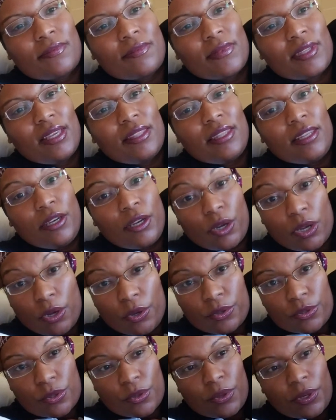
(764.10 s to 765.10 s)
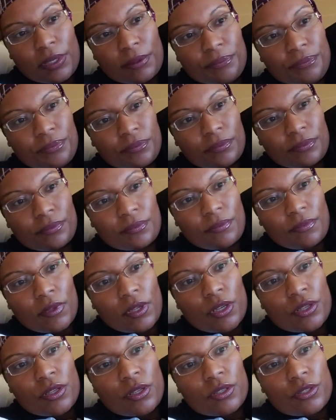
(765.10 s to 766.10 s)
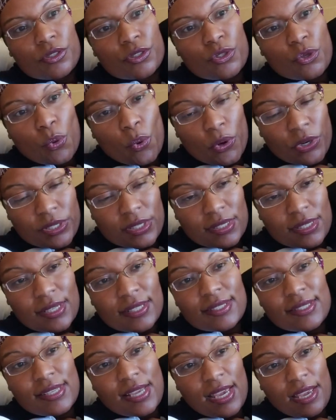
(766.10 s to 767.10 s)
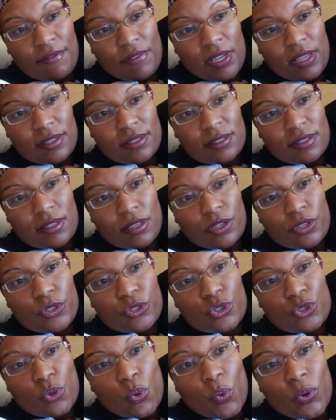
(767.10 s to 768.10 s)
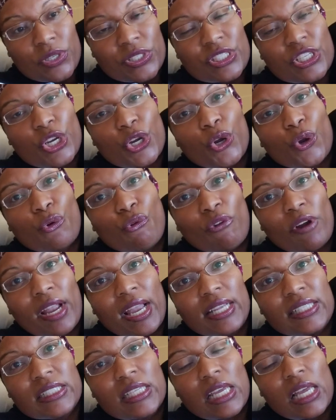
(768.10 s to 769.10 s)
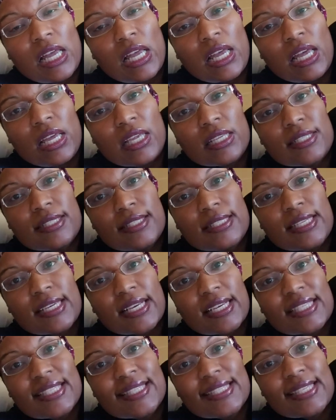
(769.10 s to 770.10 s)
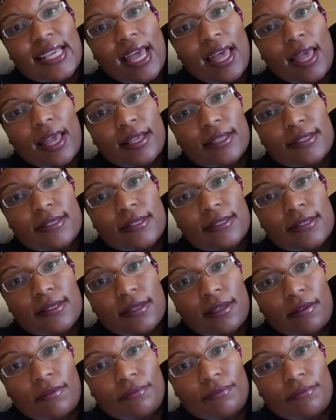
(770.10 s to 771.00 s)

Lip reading: Then it goes on. Source, save us. Source, grant us success.